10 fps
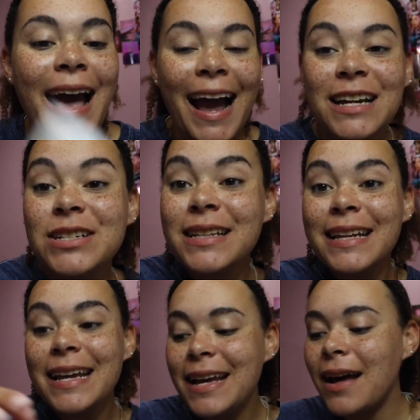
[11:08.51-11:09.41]

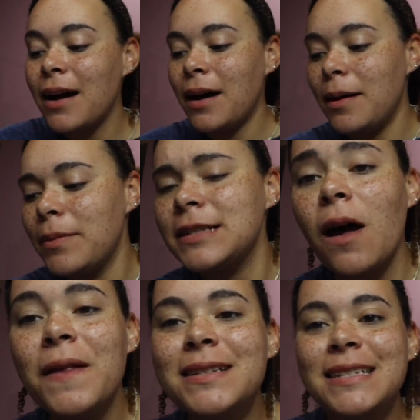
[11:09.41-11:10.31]
actually
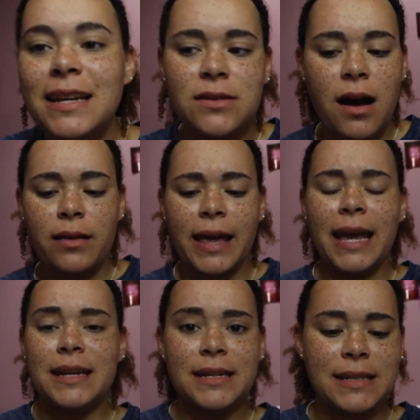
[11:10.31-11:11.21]
saw this TikTok
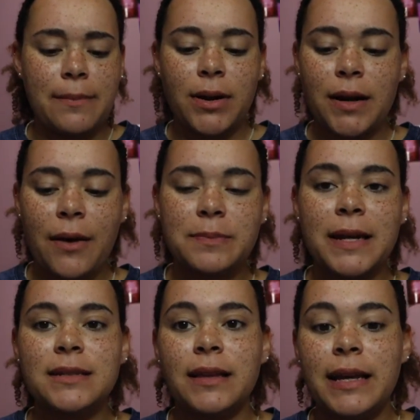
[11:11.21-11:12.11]
like in December that was
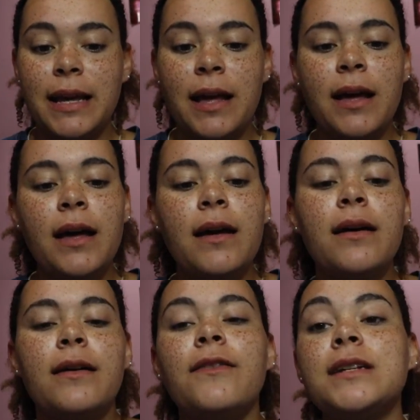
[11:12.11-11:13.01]
basically,
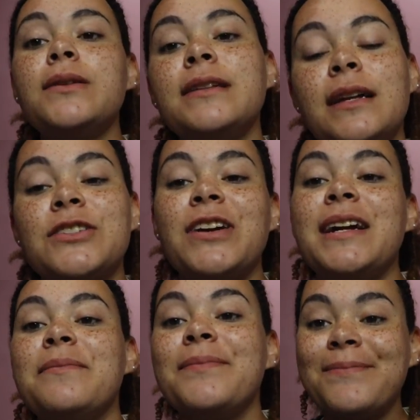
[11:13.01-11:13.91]
first I'm doing
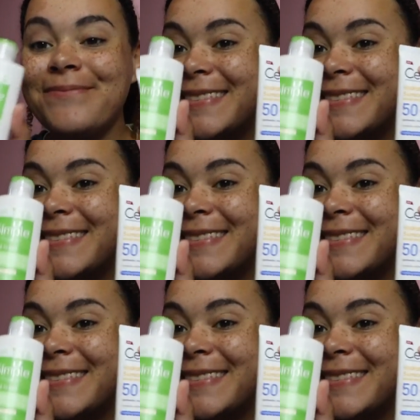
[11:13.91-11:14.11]
sunscreen.